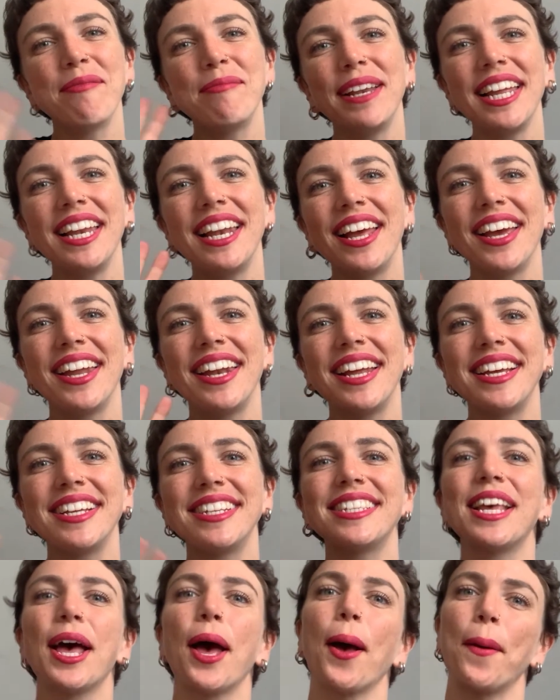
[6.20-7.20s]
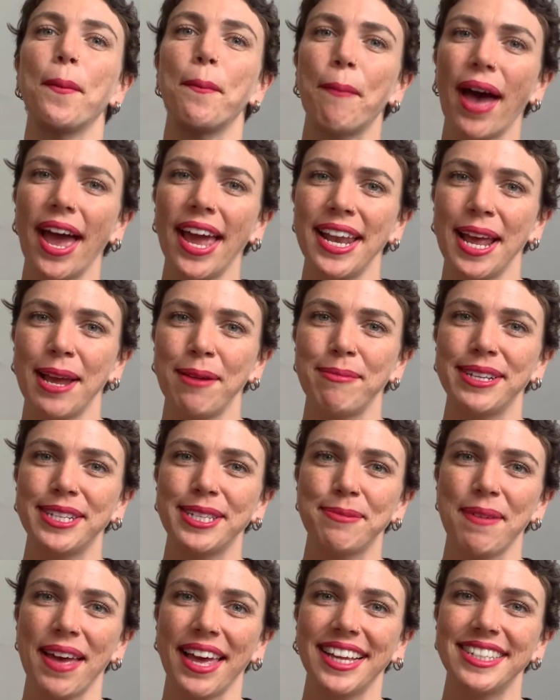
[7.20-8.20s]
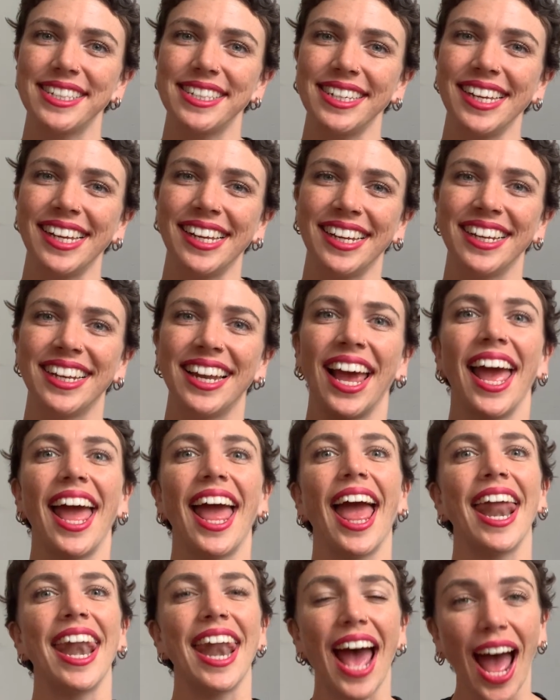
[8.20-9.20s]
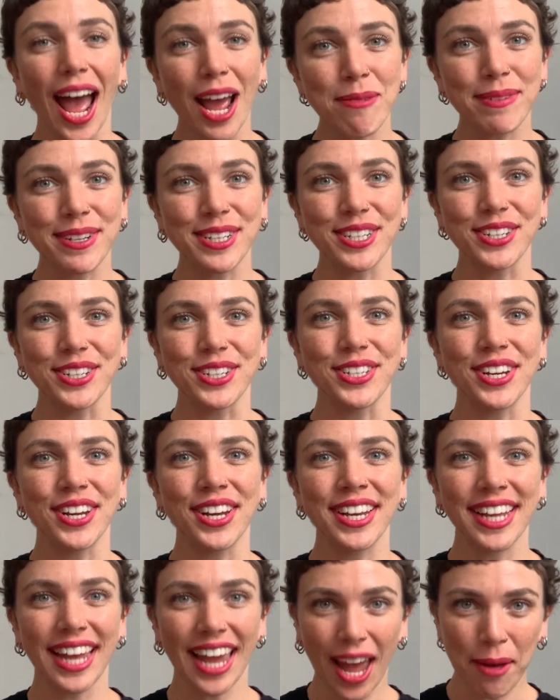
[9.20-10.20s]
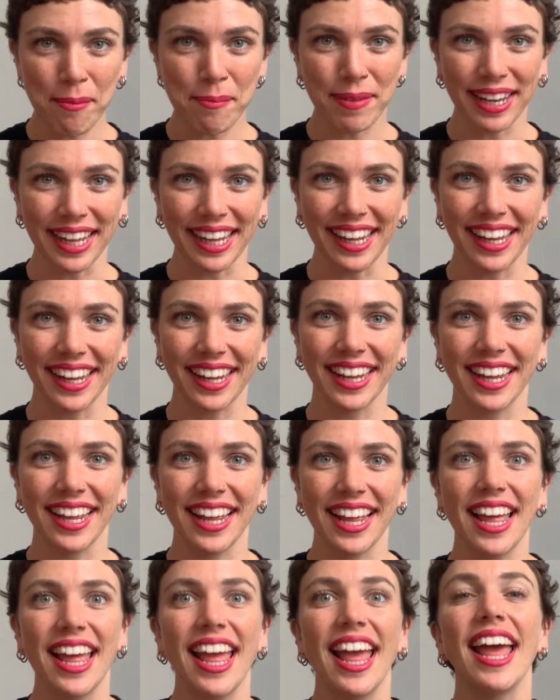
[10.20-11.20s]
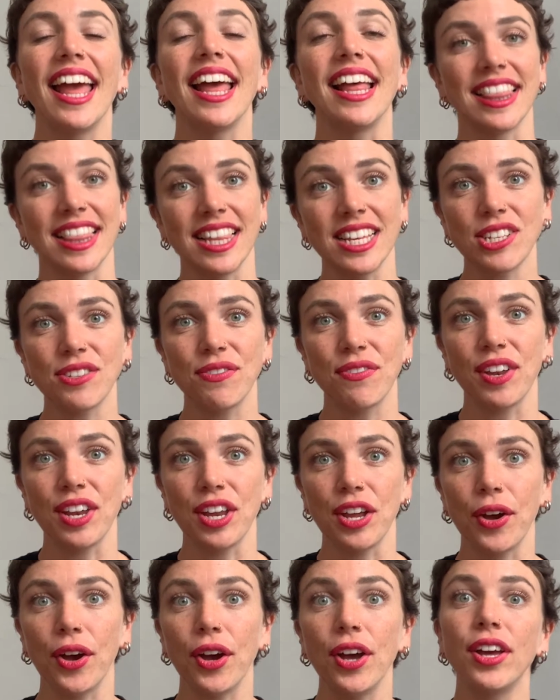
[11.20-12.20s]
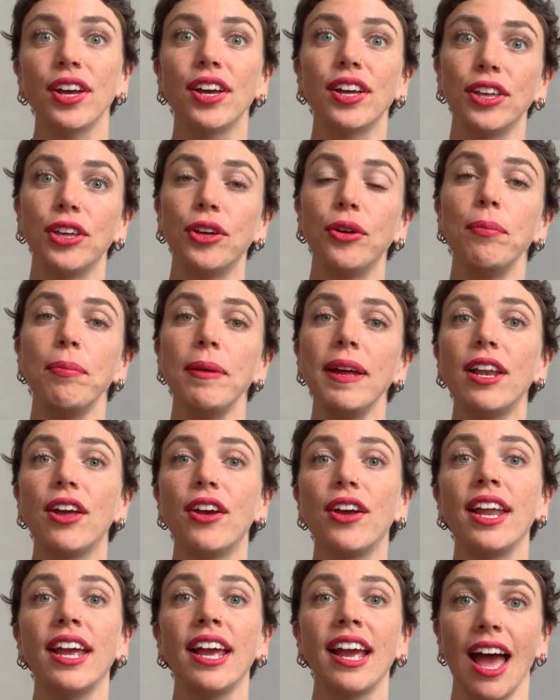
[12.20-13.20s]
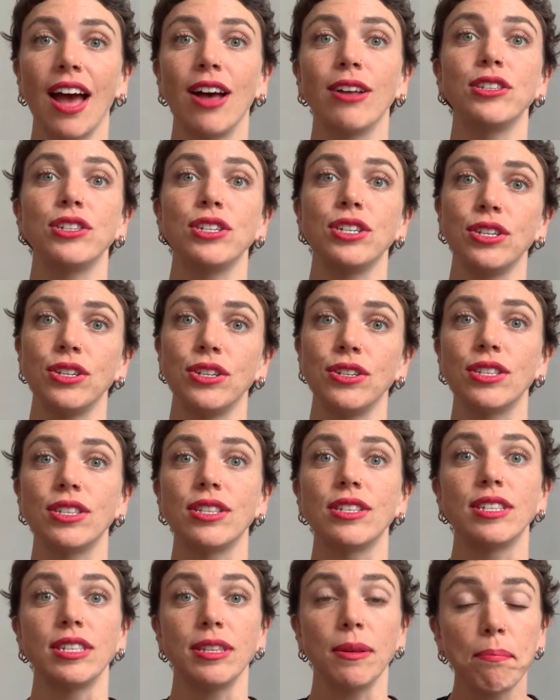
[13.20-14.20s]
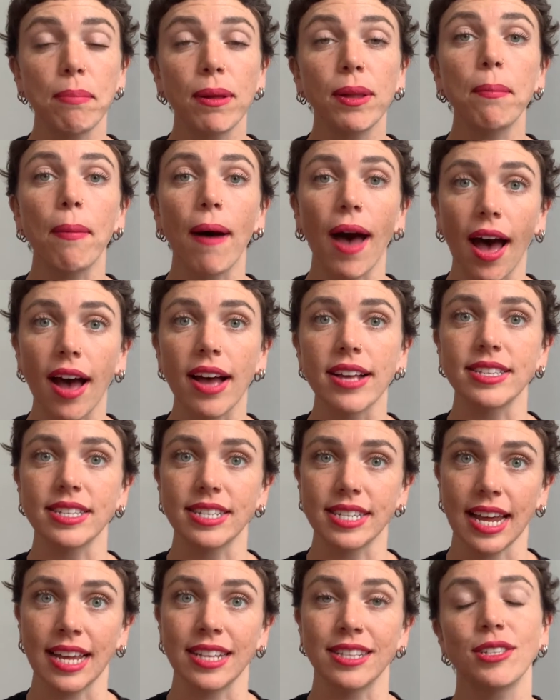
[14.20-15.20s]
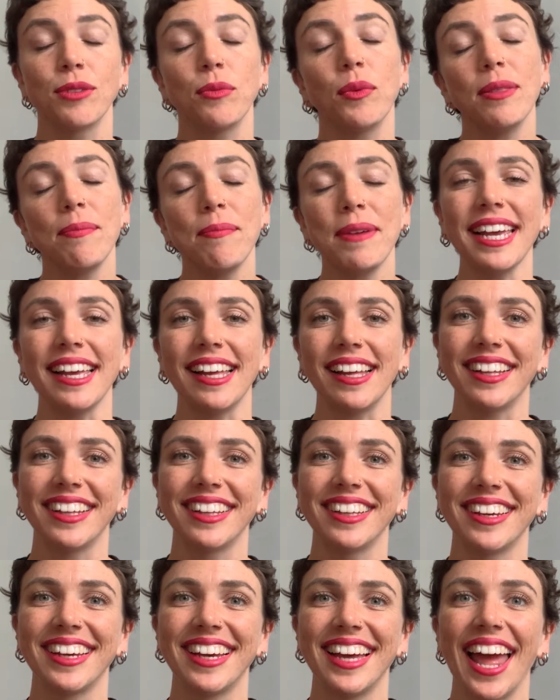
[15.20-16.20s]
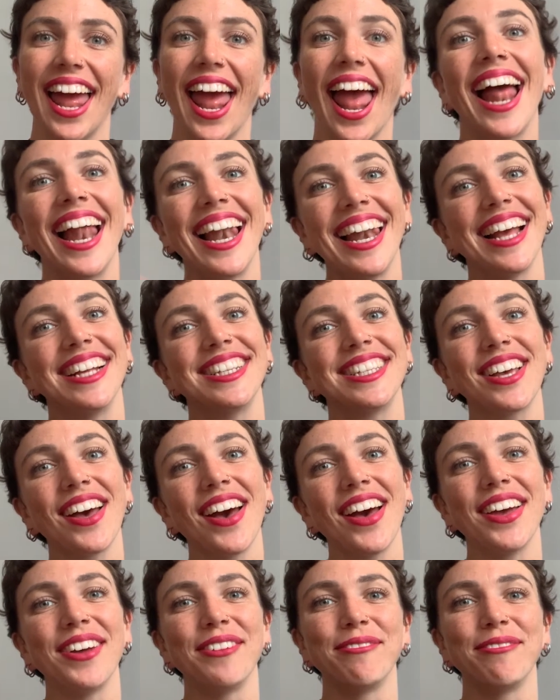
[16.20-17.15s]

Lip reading: Cambly learners, my name is Maxine and I'm a tutor on Cambly. In this video, you'll be learning how to use the simple past tense with me. Let's go.